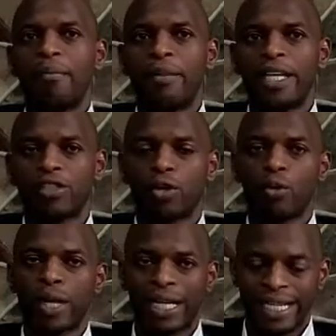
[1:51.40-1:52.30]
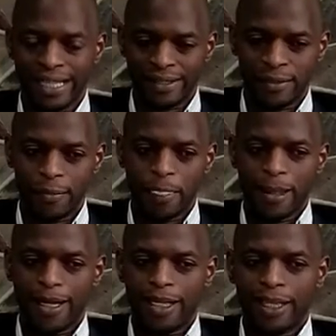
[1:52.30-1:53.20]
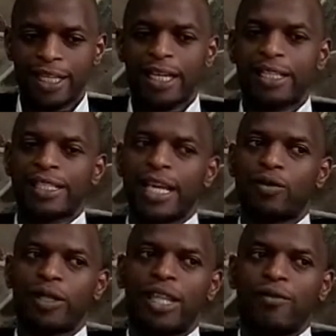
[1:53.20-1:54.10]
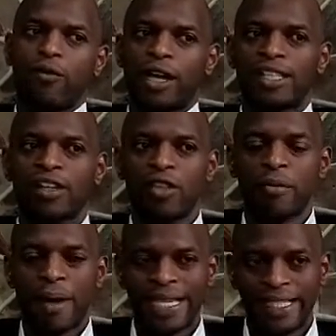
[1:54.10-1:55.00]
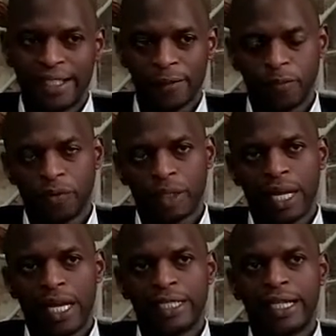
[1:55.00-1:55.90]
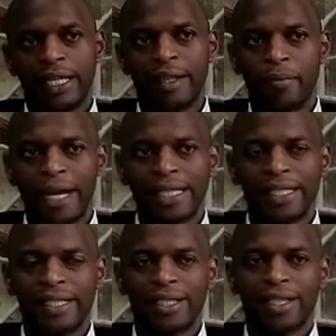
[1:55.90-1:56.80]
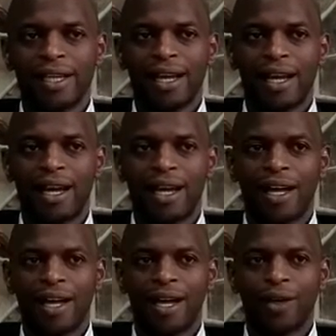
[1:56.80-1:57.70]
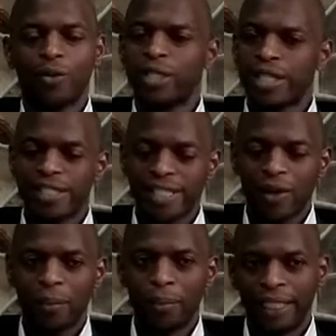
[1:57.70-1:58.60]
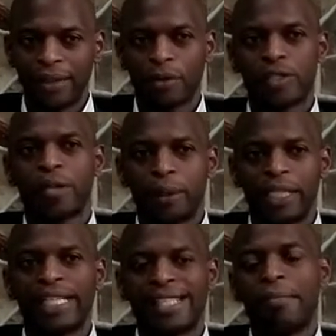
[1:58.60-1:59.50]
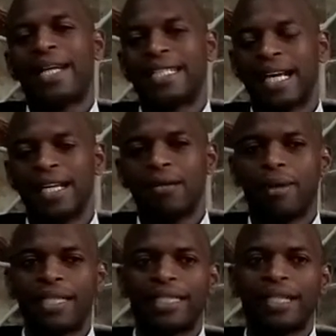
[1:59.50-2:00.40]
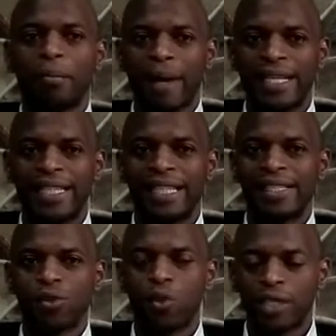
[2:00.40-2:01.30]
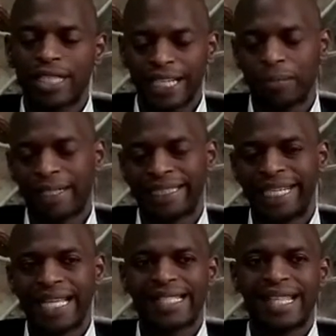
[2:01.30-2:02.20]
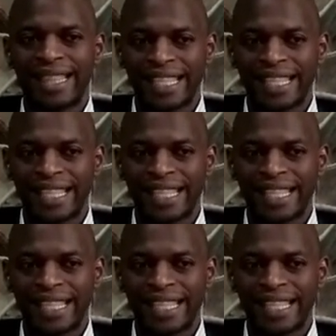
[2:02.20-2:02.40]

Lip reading: mental wellness? And I think I'll start with focusing on the mind. And the mind, which is in our brain, because the brain is the matter, but the mind is what that matter does, the